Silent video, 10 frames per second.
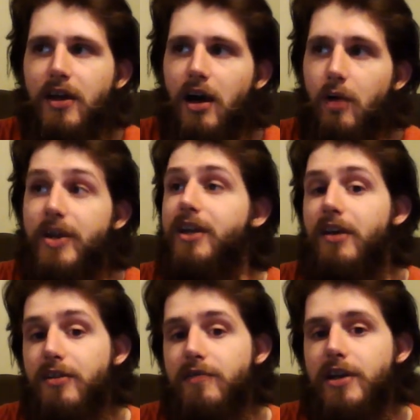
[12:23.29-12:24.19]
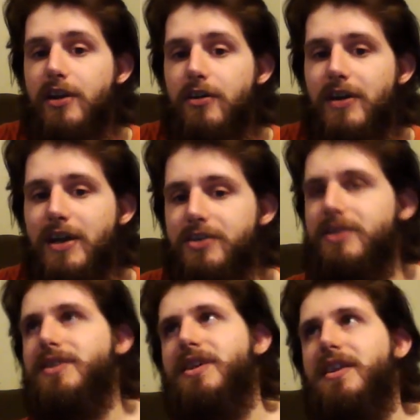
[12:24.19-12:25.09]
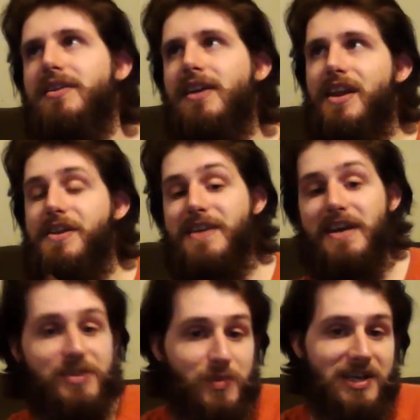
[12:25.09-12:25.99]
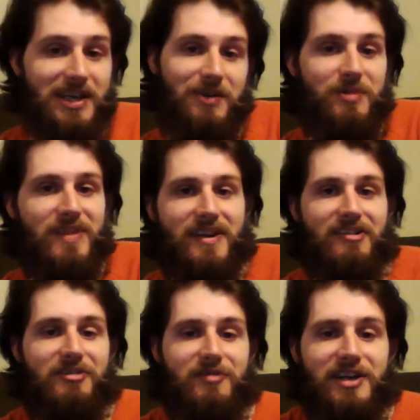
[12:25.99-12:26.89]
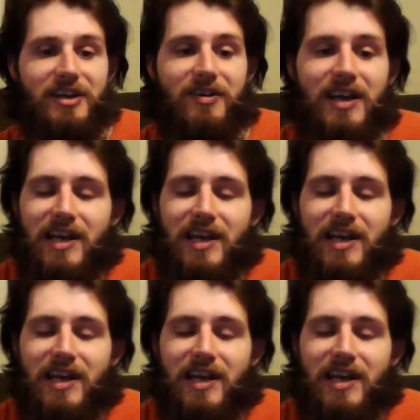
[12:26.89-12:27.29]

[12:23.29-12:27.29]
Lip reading: I'll make another video, and I actually said next weekend I would make another video,